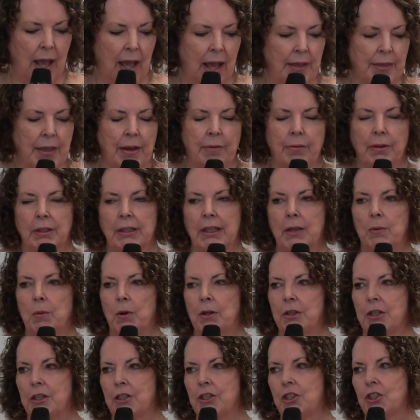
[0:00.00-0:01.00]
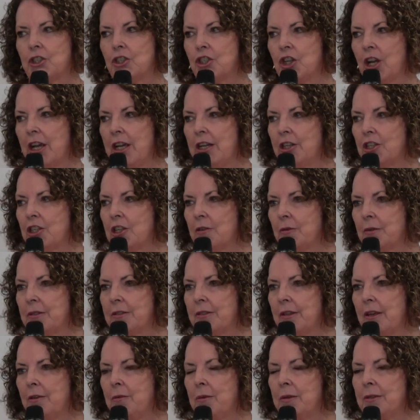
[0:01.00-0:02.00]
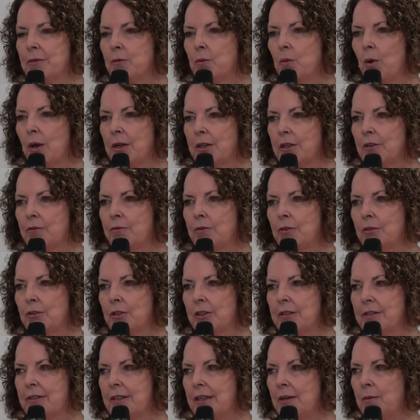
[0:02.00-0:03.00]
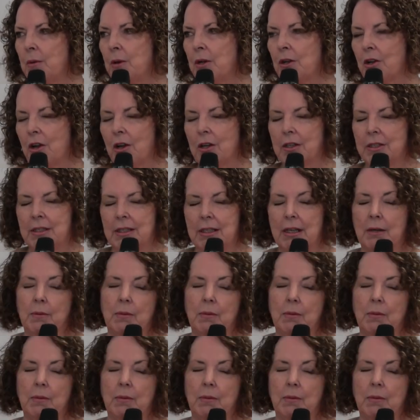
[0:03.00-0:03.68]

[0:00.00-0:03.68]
And they really wanted to change. It was wonderful to see what God did.